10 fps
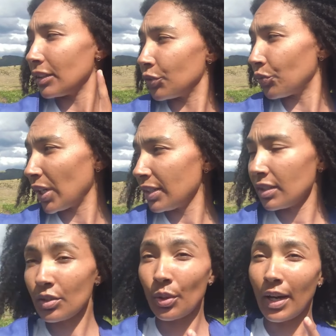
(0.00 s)
is ready
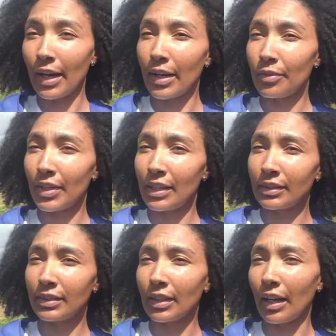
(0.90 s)
to
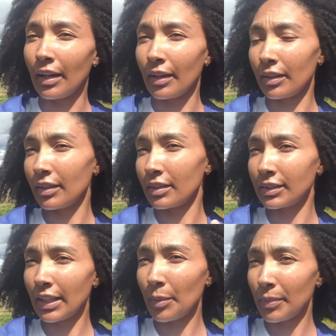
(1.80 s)
harvest. Uh, there's
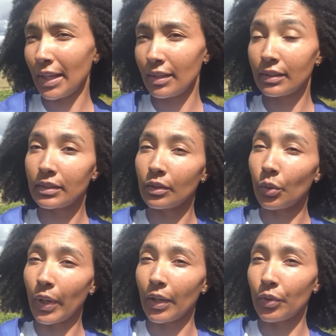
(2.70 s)
some that is still
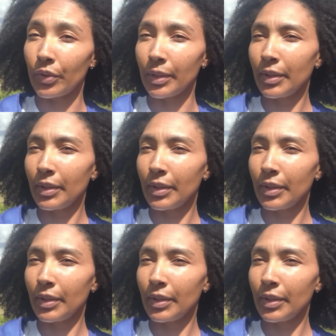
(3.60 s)
quite green.